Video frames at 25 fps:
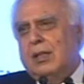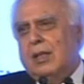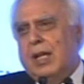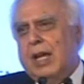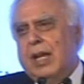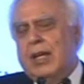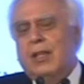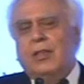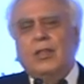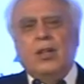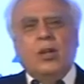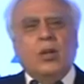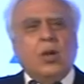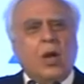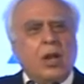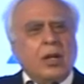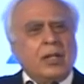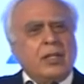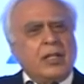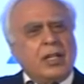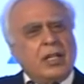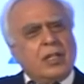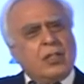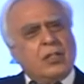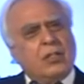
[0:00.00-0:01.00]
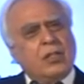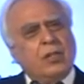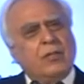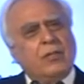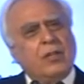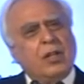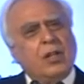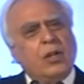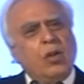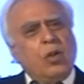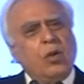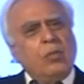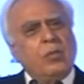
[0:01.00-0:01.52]
And in the context
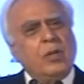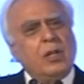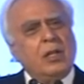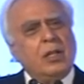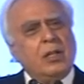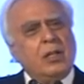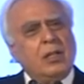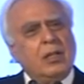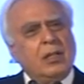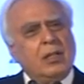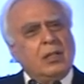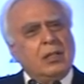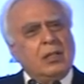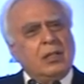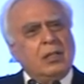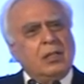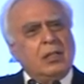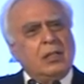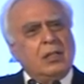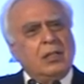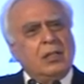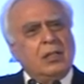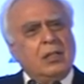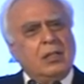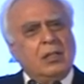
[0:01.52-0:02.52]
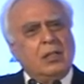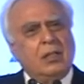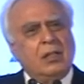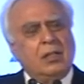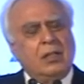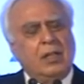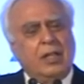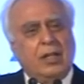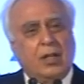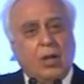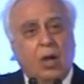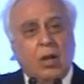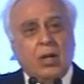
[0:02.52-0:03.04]
of the global
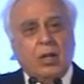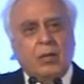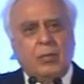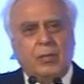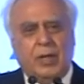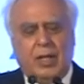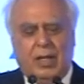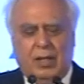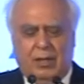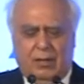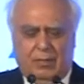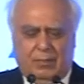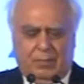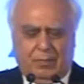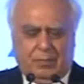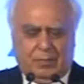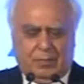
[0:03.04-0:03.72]
economy,